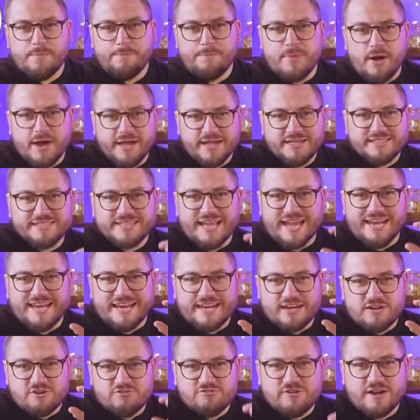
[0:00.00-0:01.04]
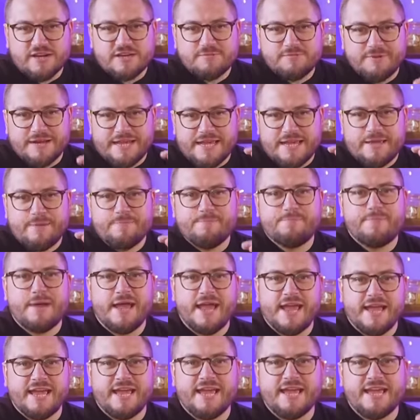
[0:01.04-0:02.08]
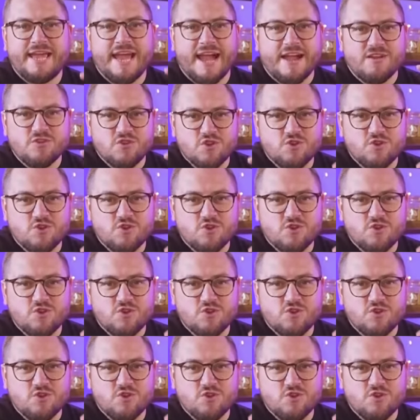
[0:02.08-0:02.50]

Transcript: Mike's an incredibly picky and